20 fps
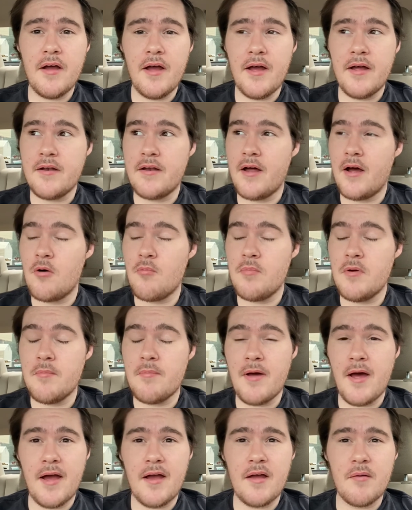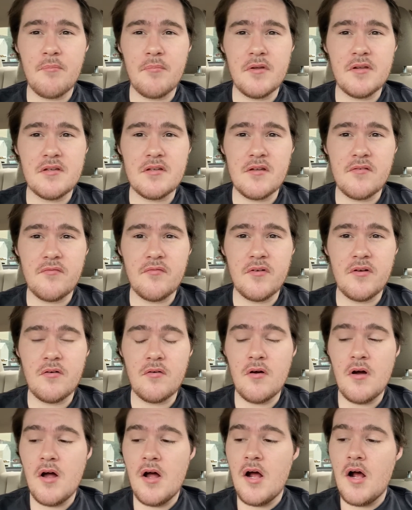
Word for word: and I'll be back at Biscuitville.